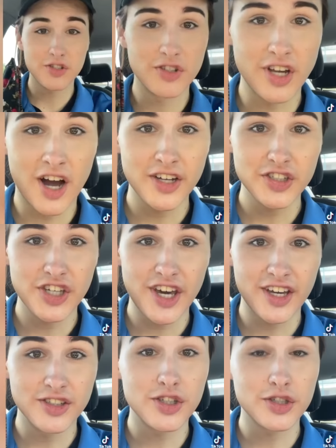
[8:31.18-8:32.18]
not
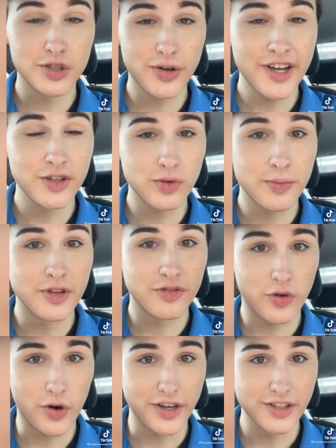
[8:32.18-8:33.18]
change a trans woman's
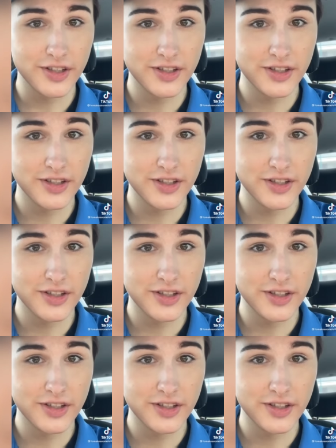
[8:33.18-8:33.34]
voice.